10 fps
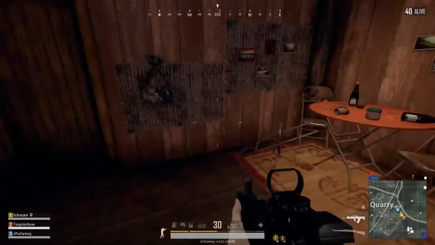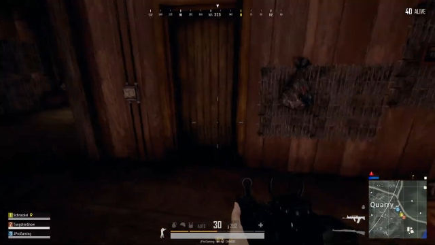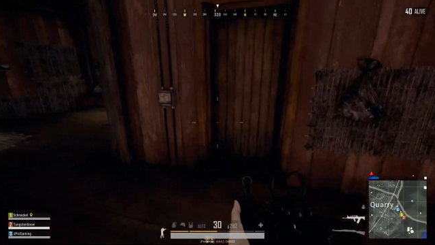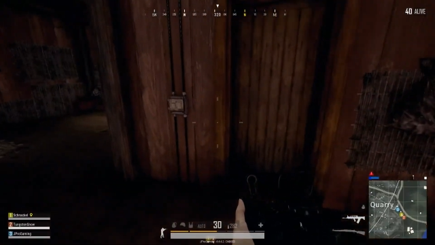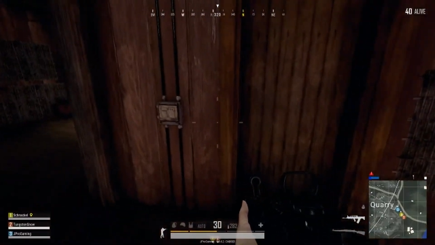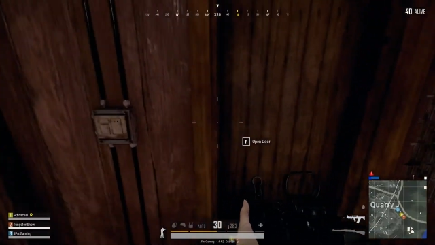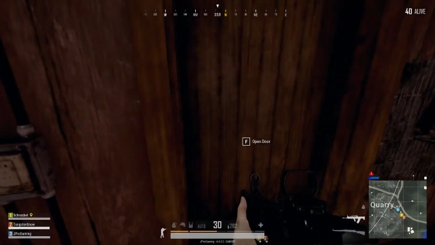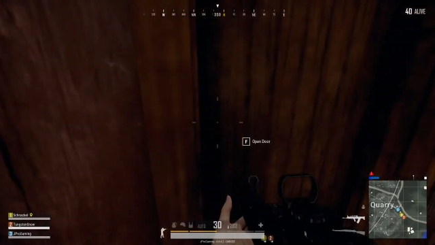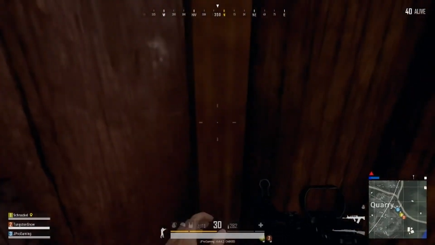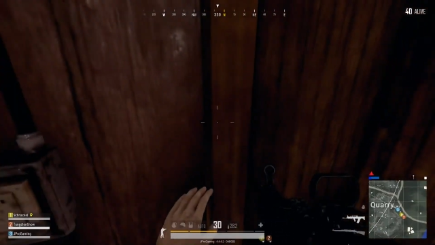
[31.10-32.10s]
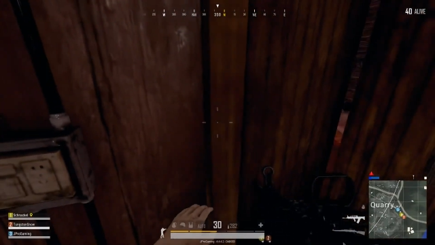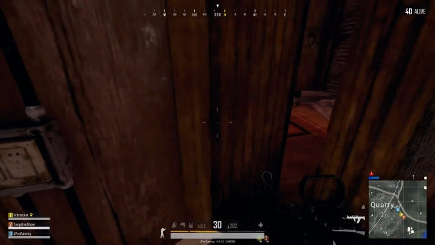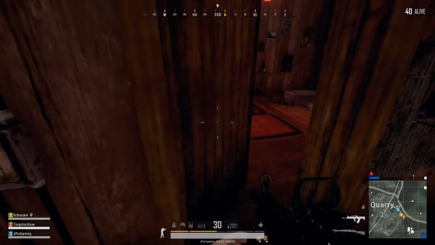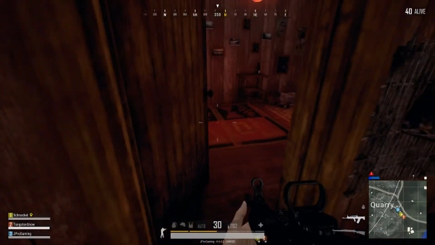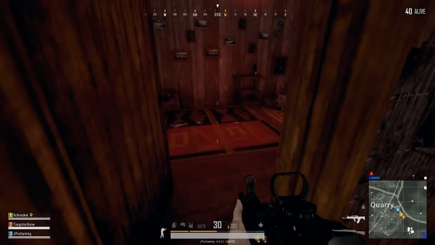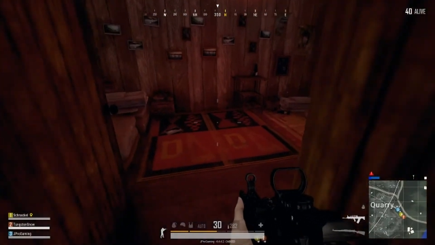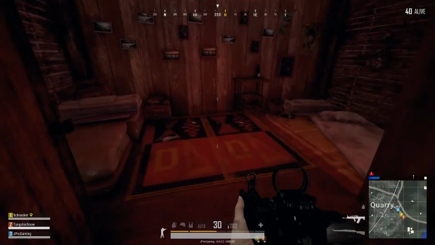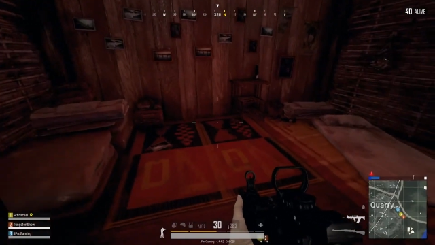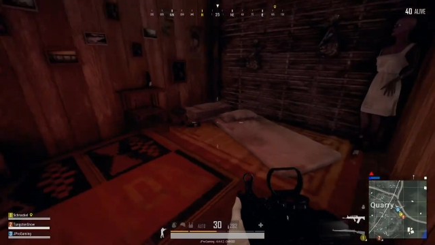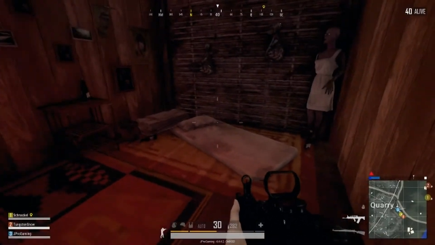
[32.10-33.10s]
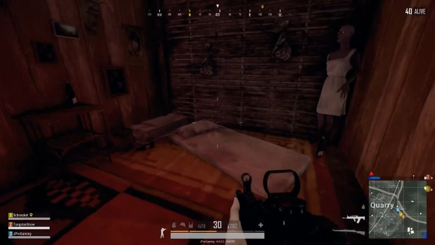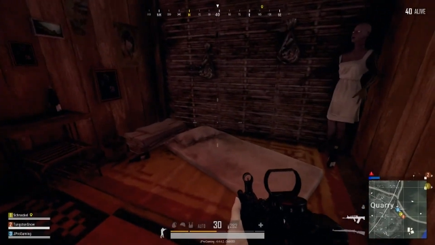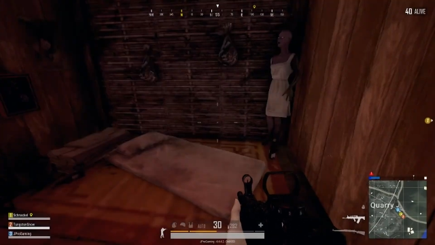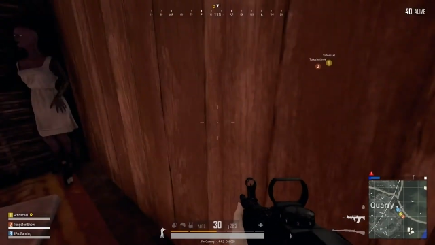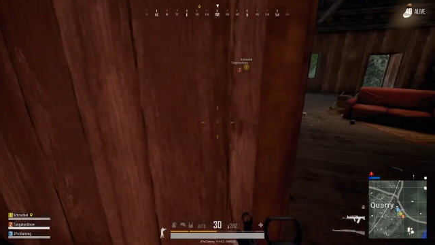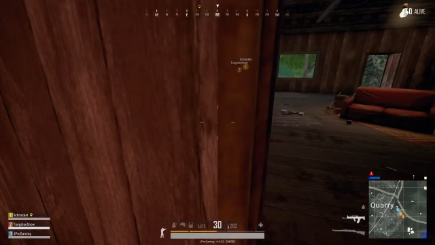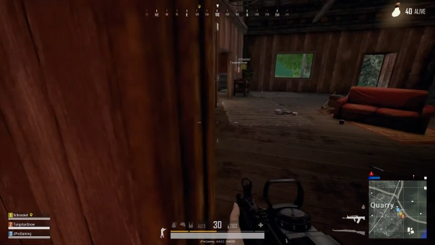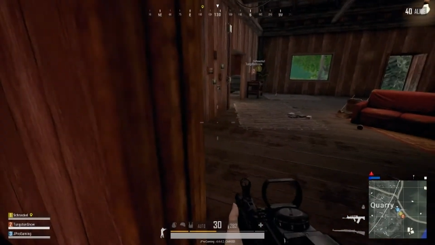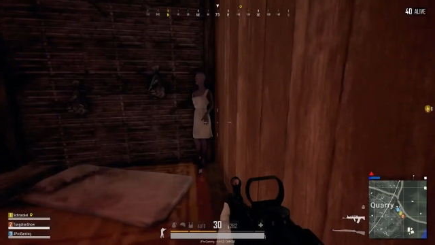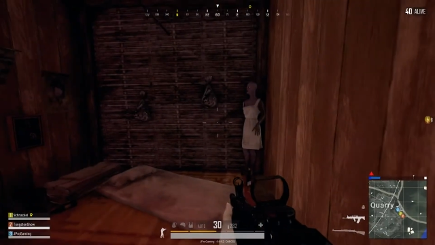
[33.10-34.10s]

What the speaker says: No face is visible, so there are no lips to read.